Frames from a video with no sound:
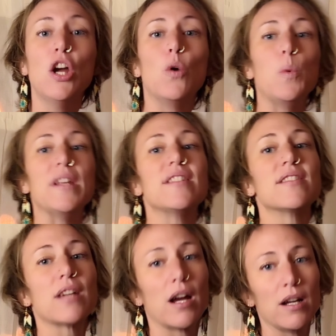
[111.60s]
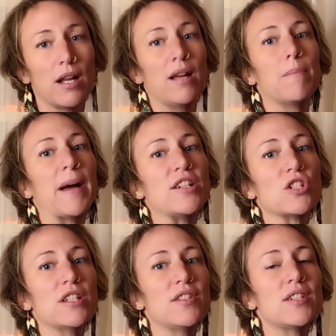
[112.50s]
we start by
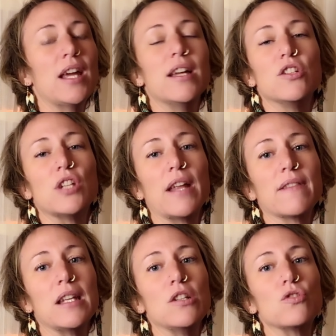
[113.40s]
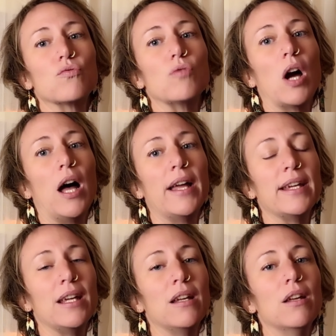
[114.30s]
just gently
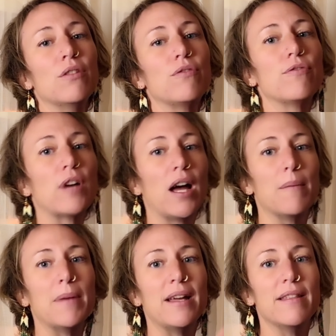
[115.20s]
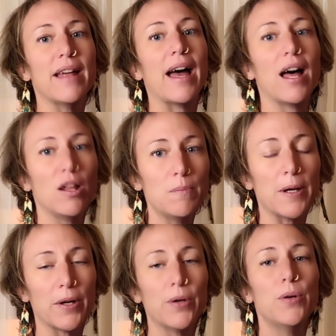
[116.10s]
drawing from the
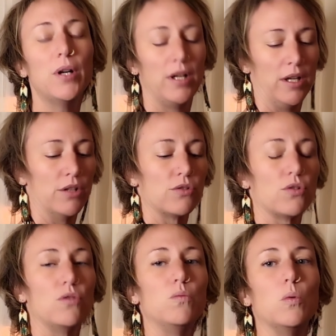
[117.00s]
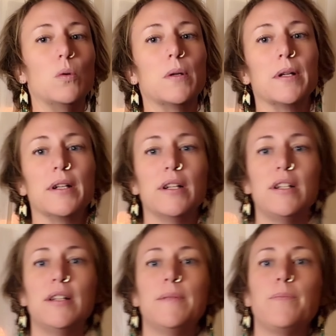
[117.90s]
elbow
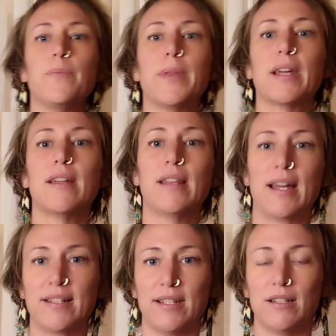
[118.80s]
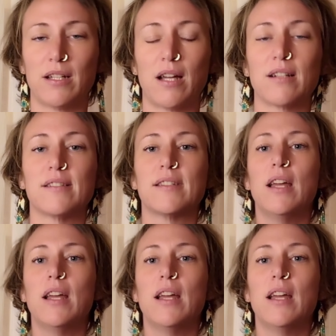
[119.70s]
toward the collecting ducts,